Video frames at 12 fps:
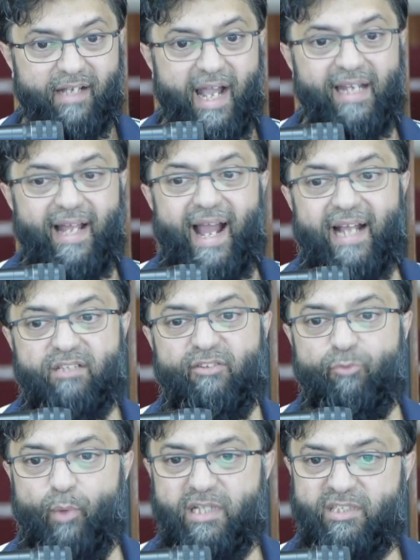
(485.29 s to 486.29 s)
and acts
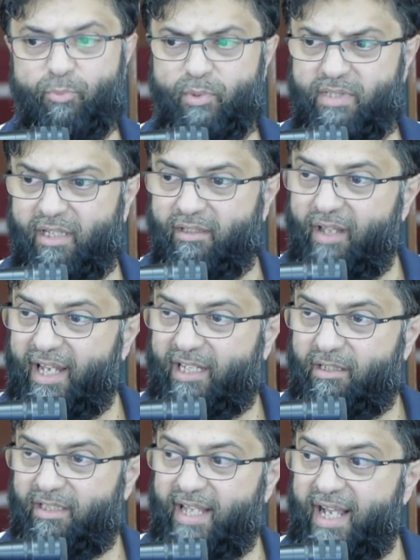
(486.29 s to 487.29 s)
of worship which are
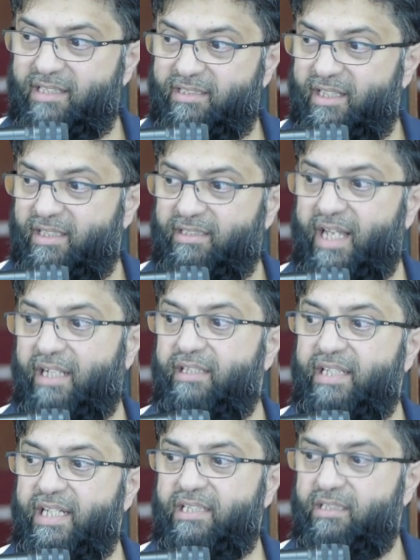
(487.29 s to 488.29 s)
like that that
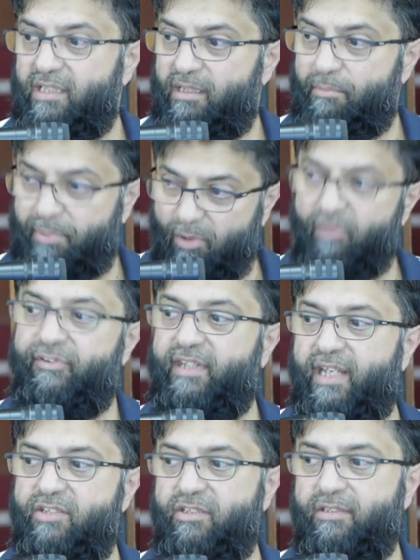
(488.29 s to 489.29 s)
need
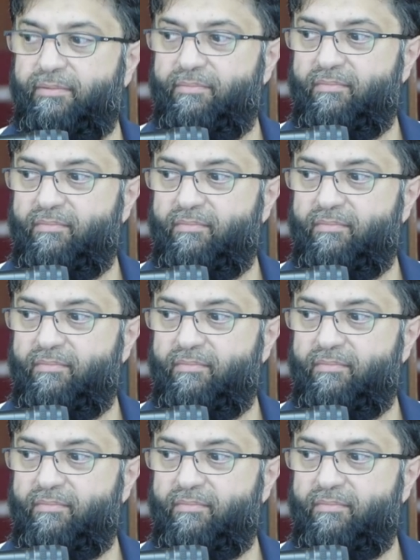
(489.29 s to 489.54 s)
purification